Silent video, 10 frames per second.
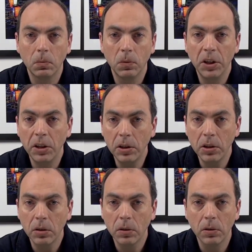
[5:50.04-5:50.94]

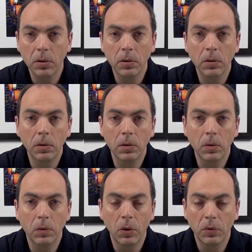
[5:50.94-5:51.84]
geese
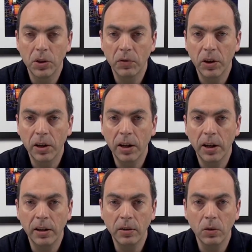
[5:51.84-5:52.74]
of several
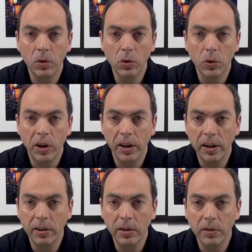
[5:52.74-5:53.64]
kinds, also
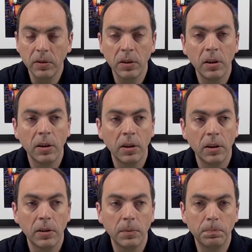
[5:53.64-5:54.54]
Canadian.
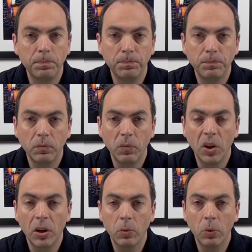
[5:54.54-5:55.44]

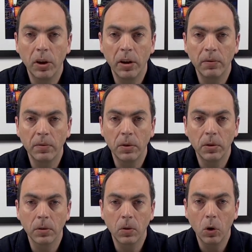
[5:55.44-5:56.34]
Then we have
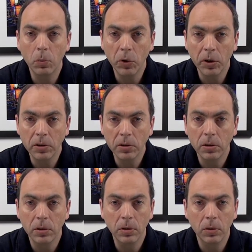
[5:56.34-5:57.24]
cormorants.
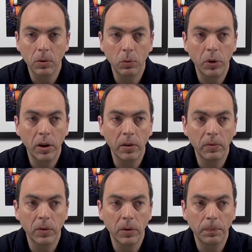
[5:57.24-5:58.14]
We
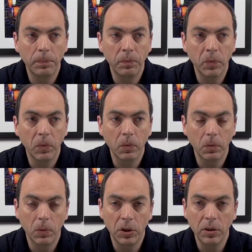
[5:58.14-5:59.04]
have
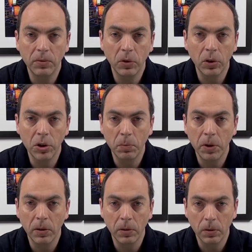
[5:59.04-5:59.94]
in the forest
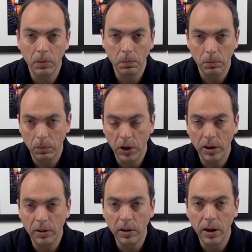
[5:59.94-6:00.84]

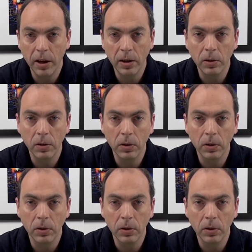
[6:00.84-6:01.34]
behind the lake